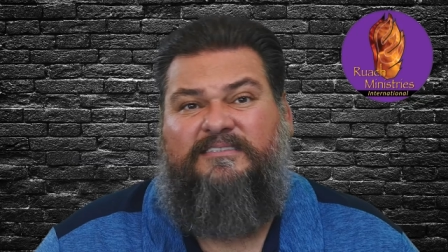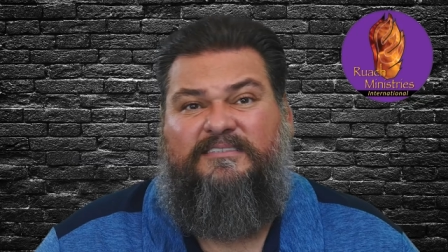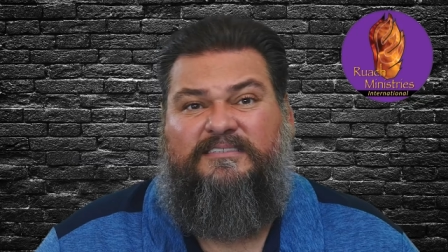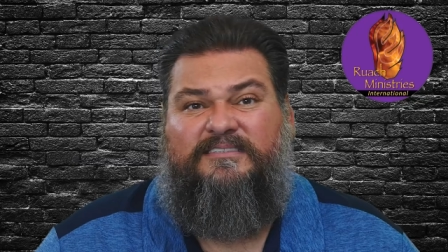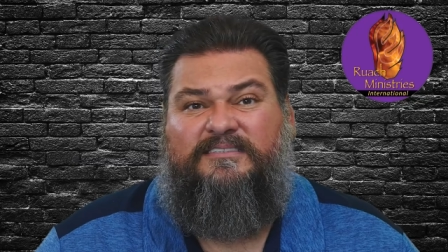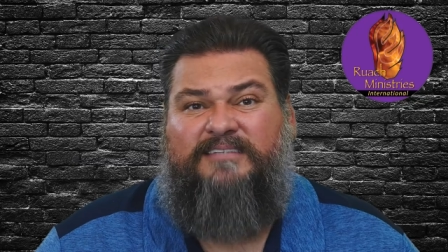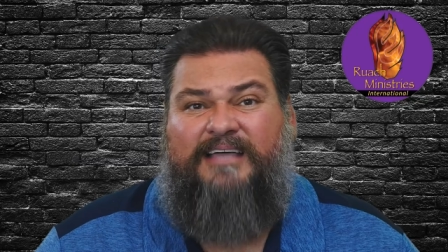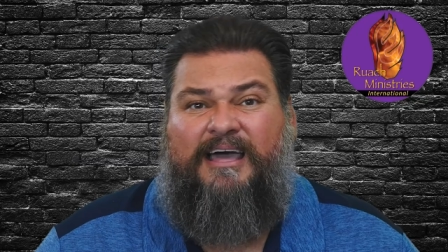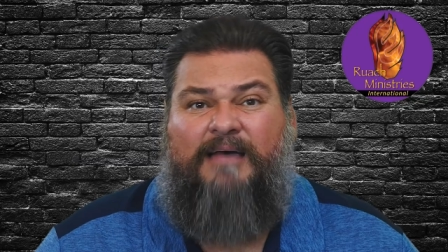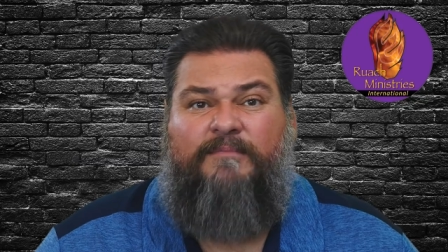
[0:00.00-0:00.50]
is
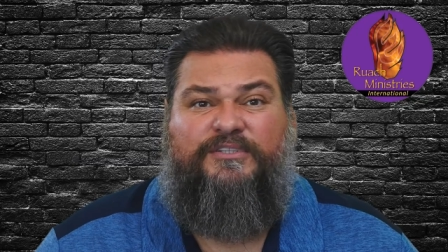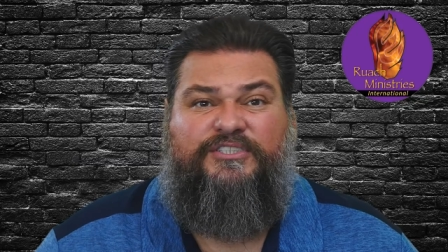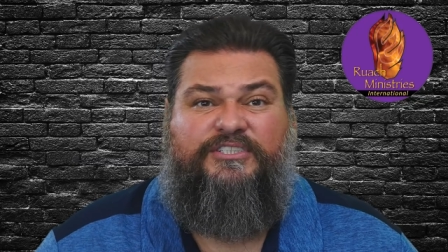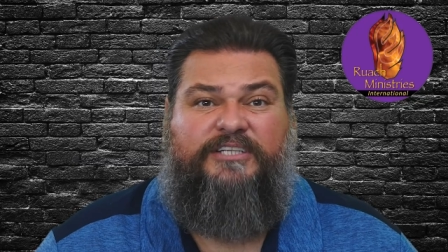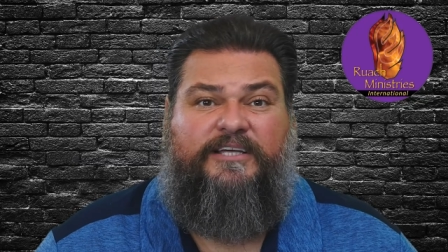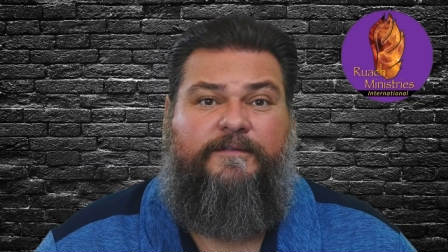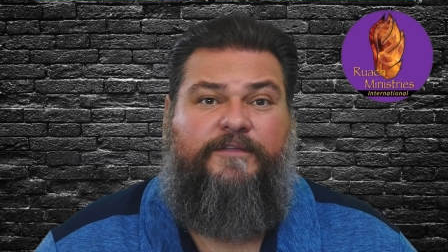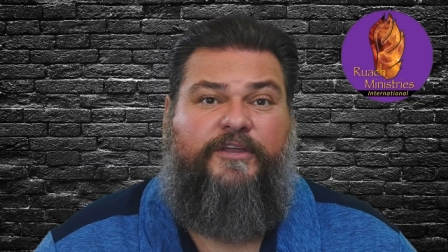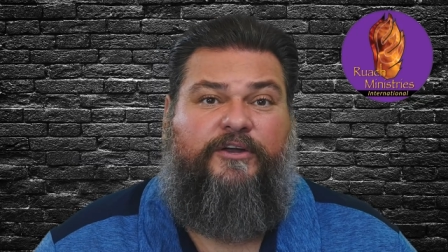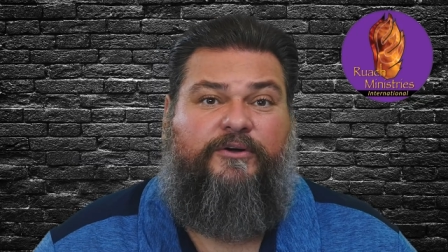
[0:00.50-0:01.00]

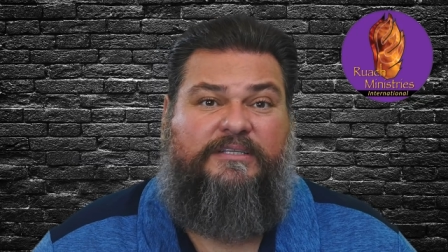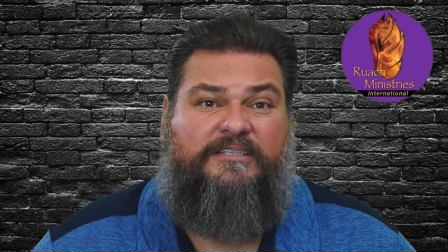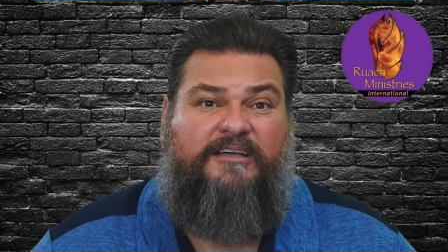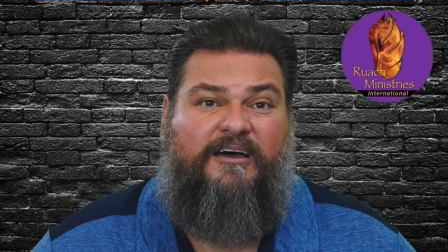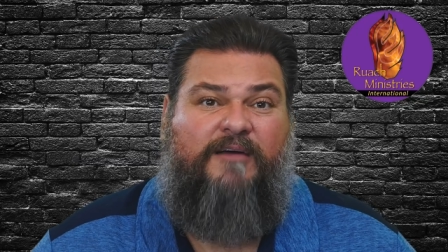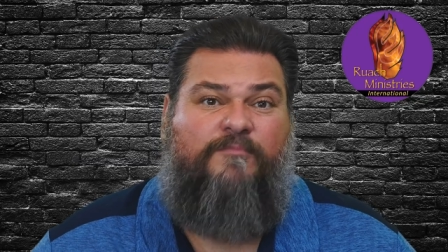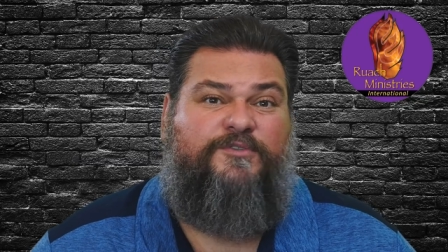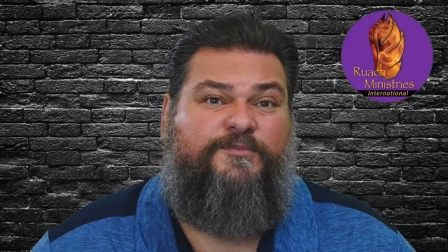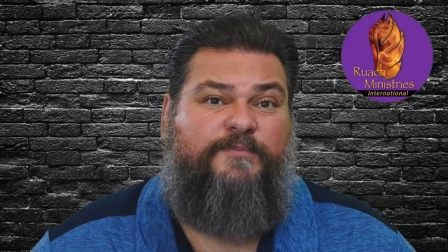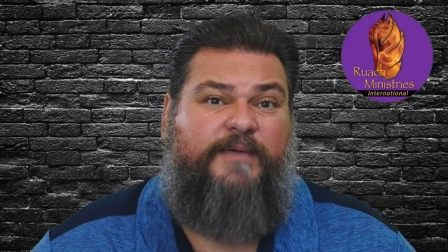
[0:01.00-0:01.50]
establishing, you know,
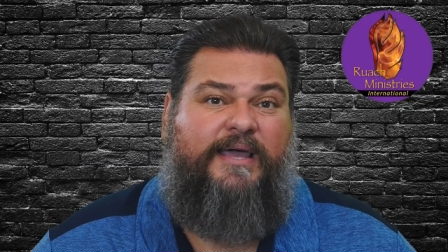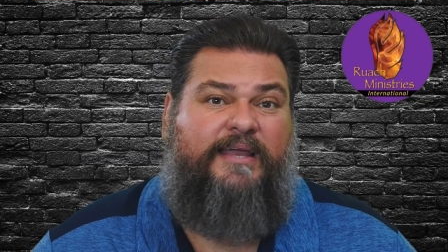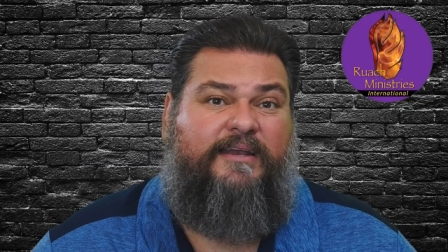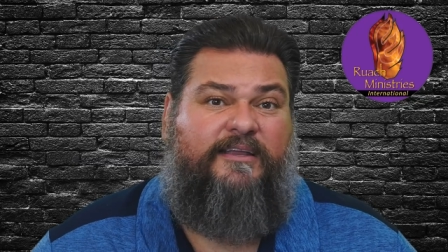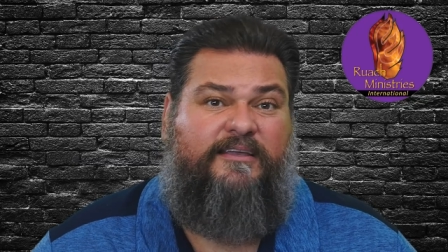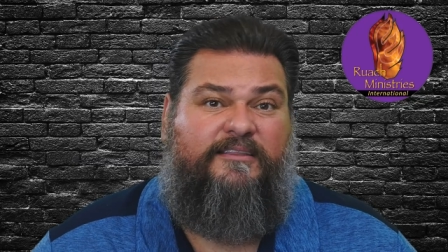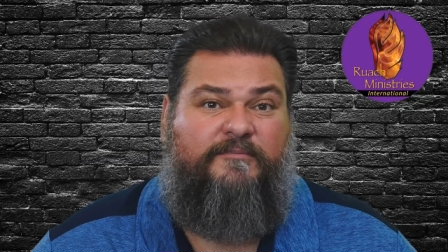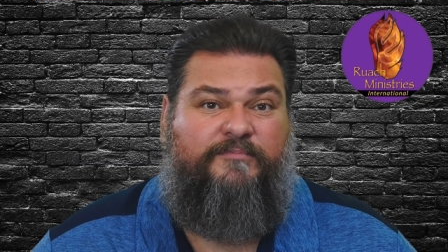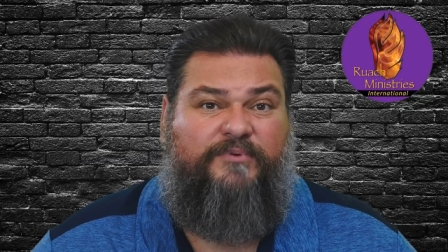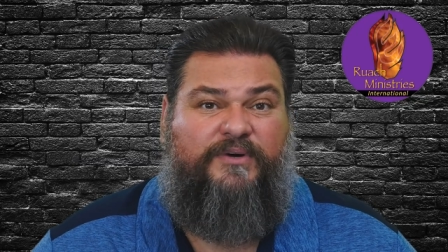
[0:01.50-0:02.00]
Adam was made
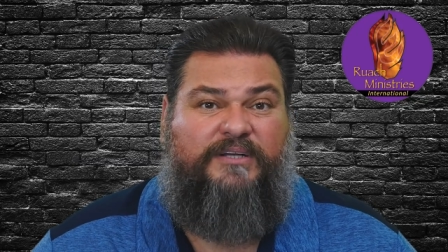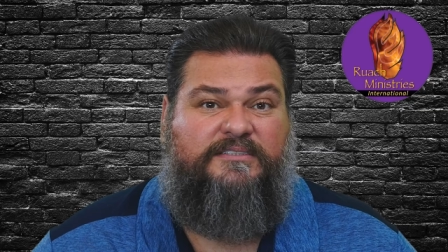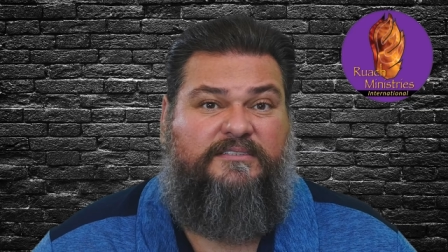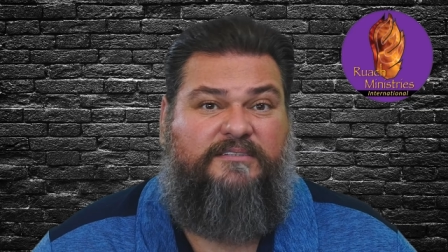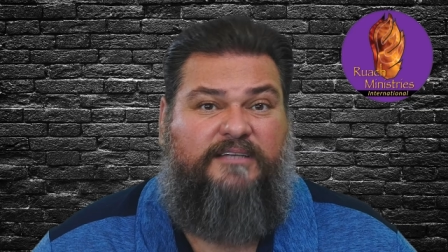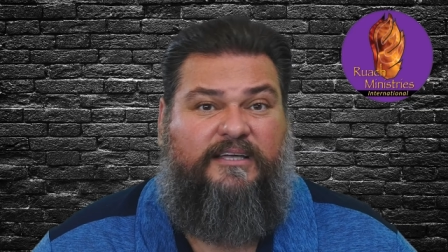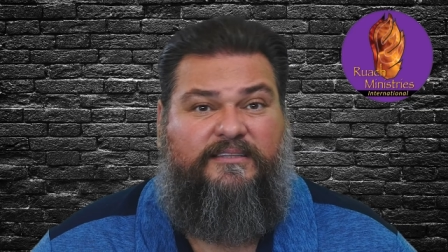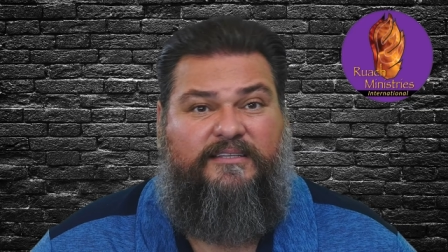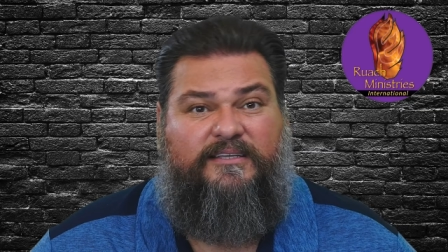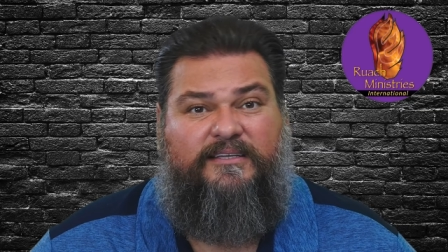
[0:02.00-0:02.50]
in the
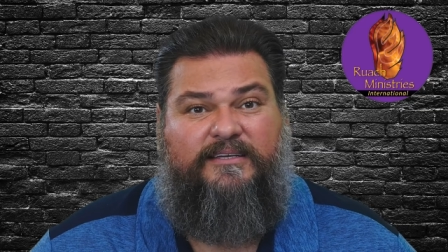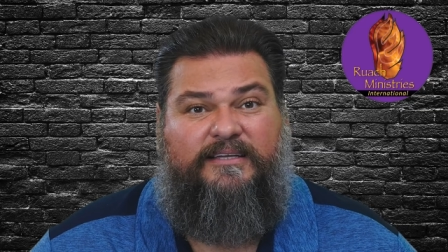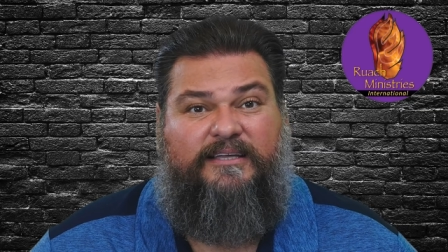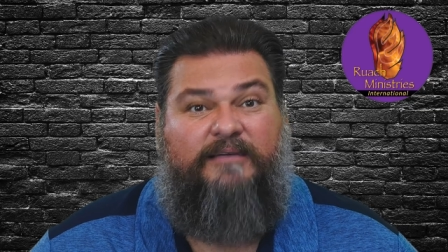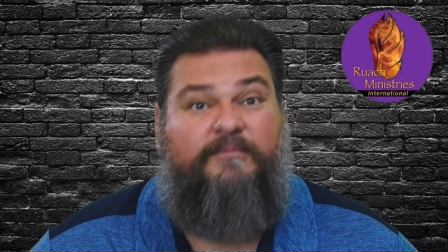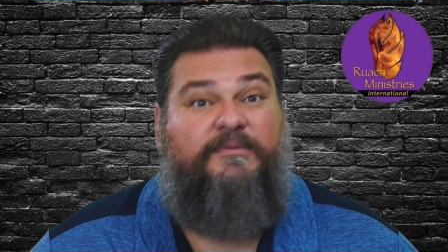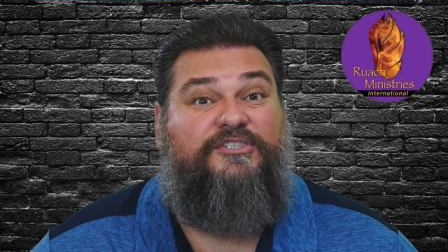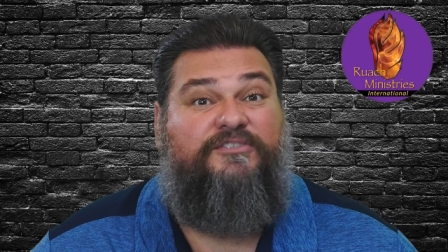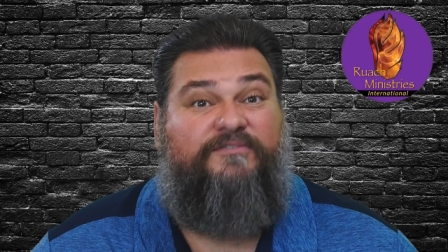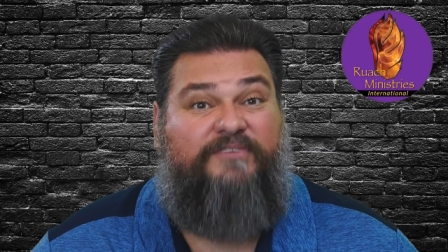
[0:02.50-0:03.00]
present in the uh,
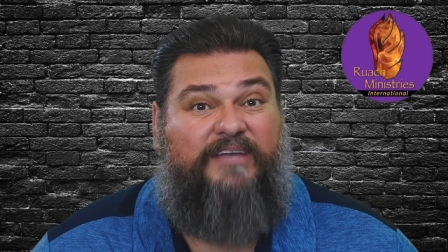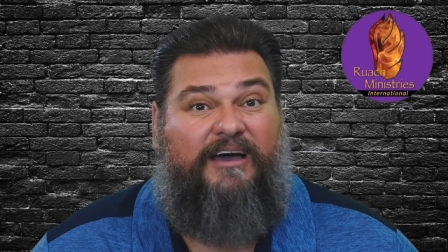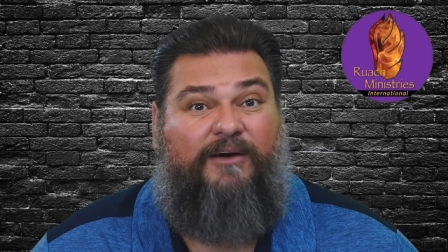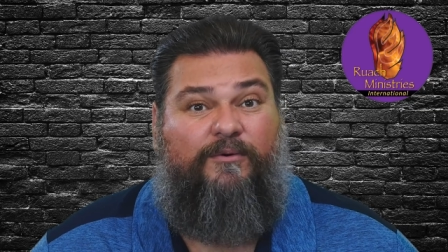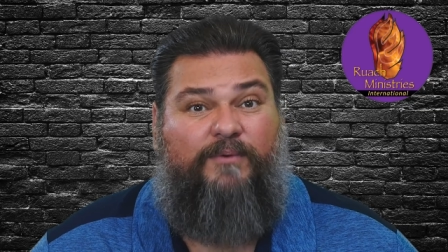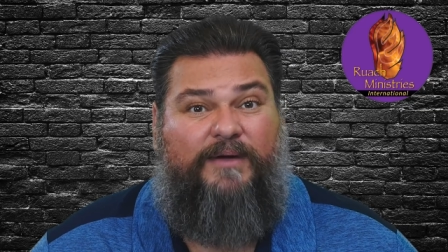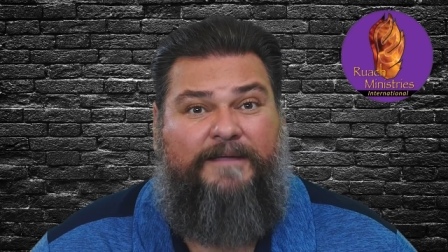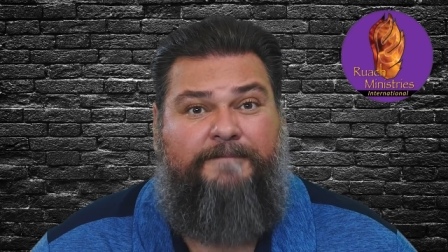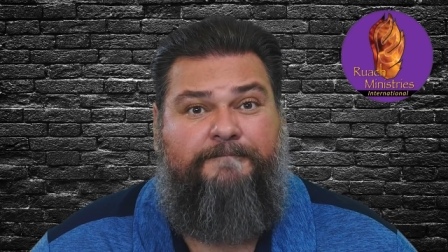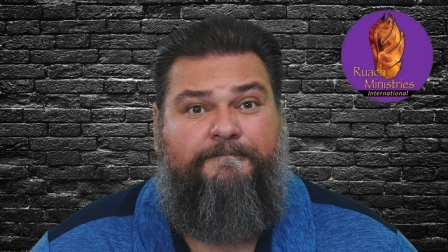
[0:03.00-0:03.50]
image of
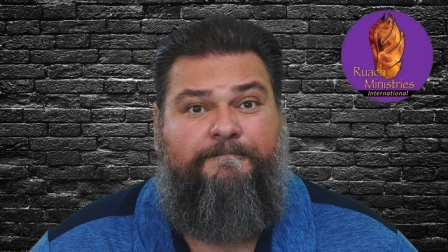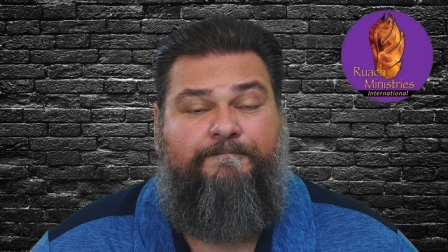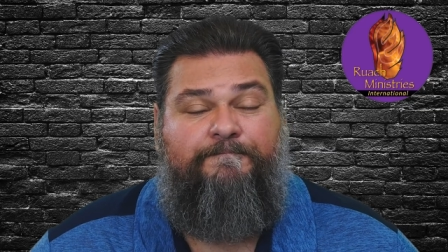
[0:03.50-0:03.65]
Yahweh,